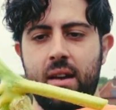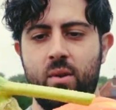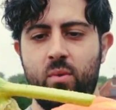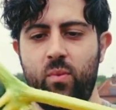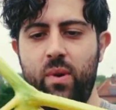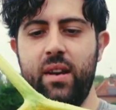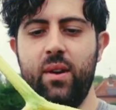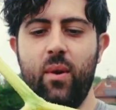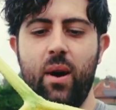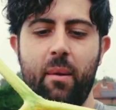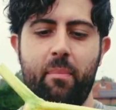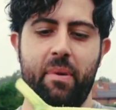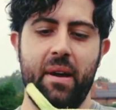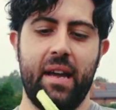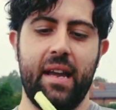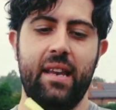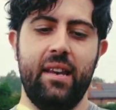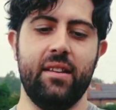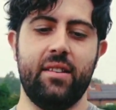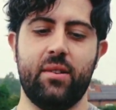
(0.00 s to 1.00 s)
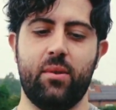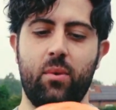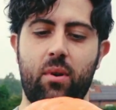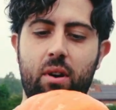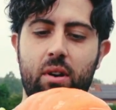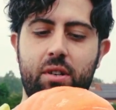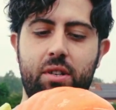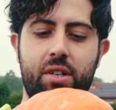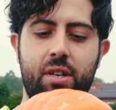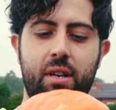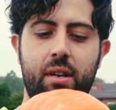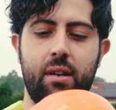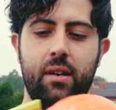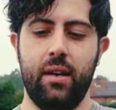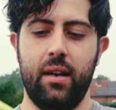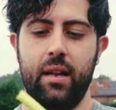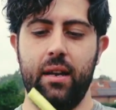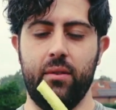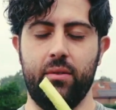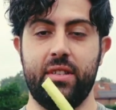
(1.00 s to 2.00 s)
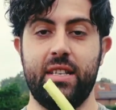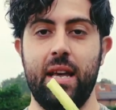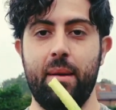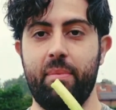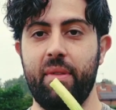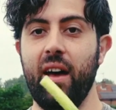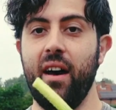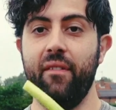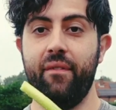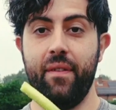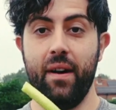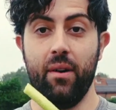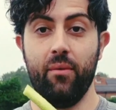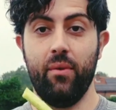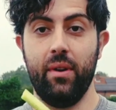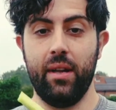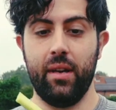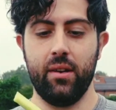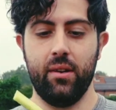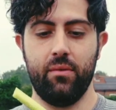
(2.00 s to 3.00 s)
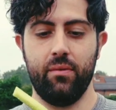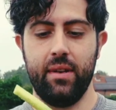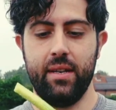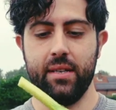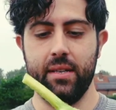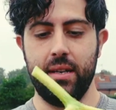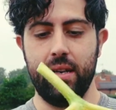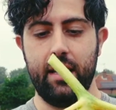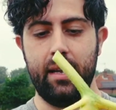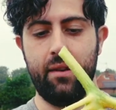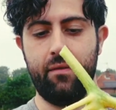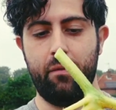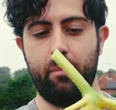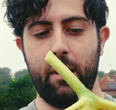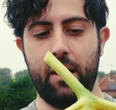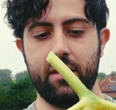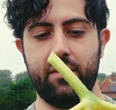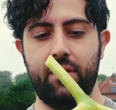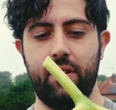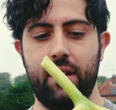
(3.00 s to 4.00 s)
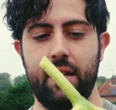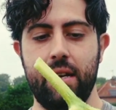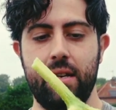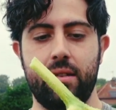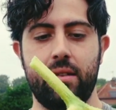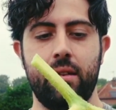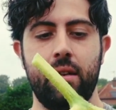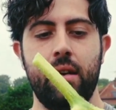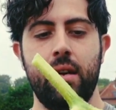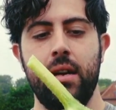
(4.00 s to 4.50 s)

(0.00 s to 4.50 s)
When you are picking your squash, a little tip that I've found really good recently over the past few years